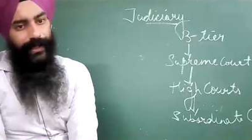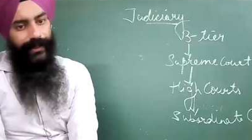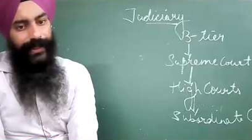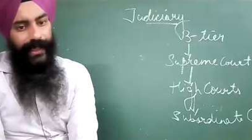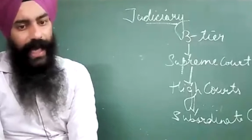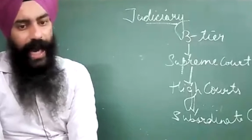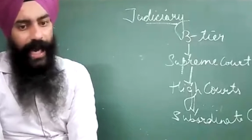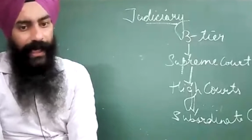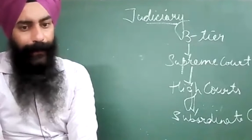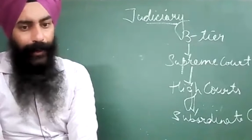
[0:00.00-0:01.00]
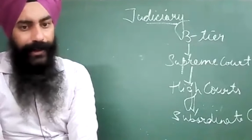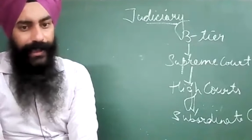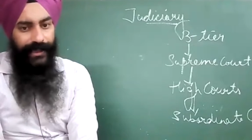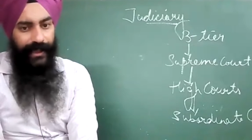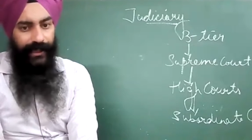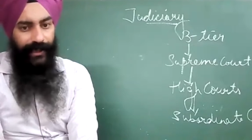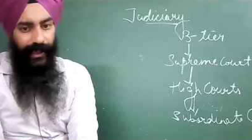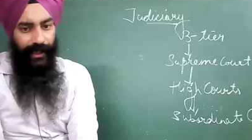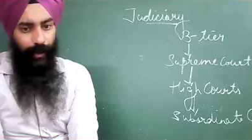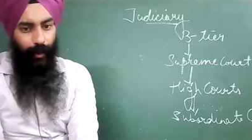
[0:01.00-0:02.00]
They are possessing
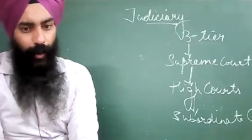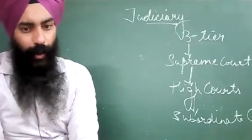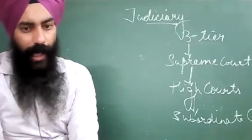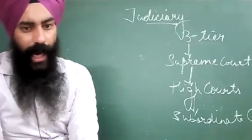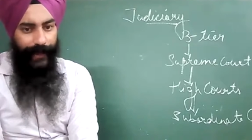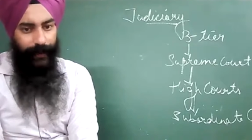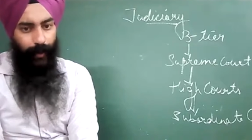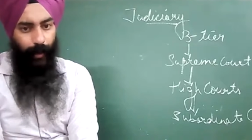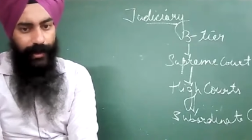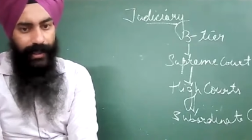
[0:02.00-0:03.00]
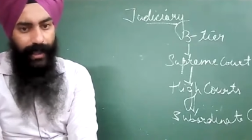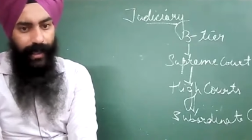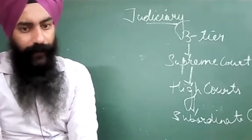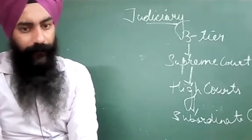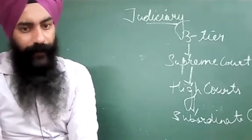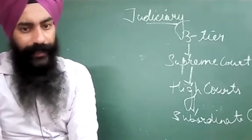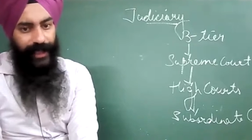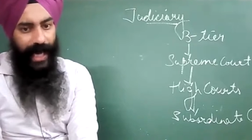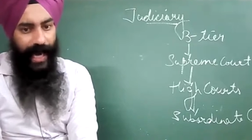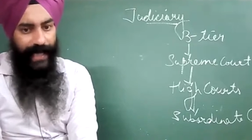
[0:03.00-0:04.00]
their own high courts, which
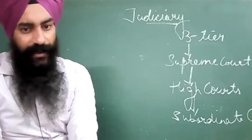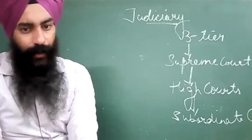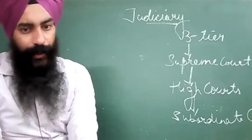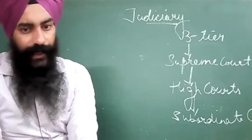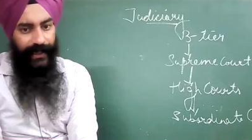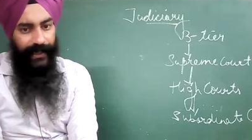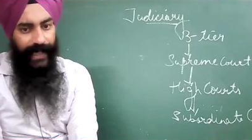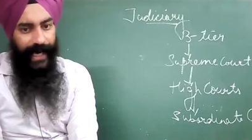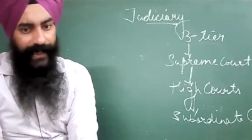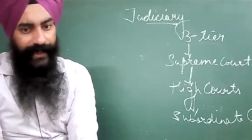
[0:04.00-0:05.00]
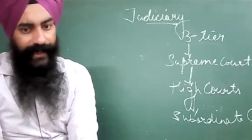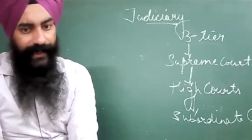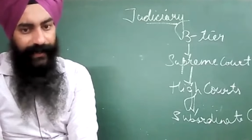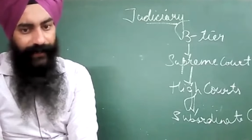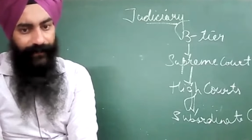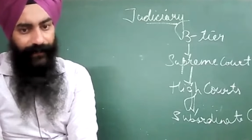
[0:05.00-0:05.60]
has located at their